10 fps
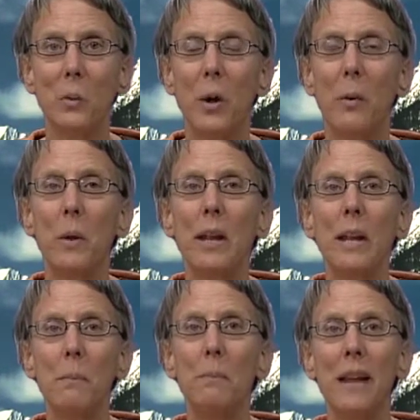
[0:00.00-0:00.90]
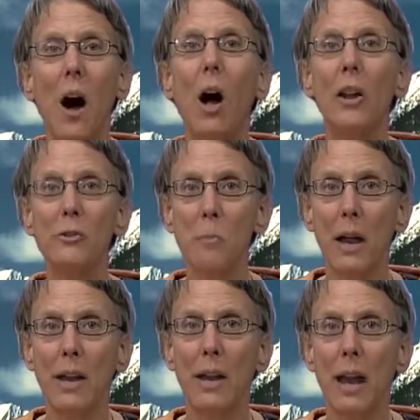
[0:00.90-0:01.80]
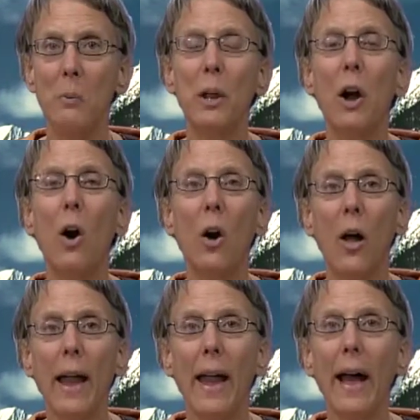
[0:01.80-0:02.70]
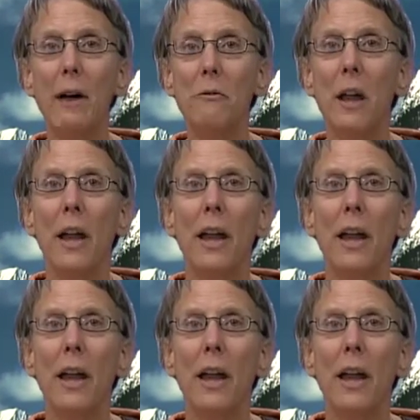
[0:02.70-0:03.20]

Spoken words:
where we get beyond money and we all have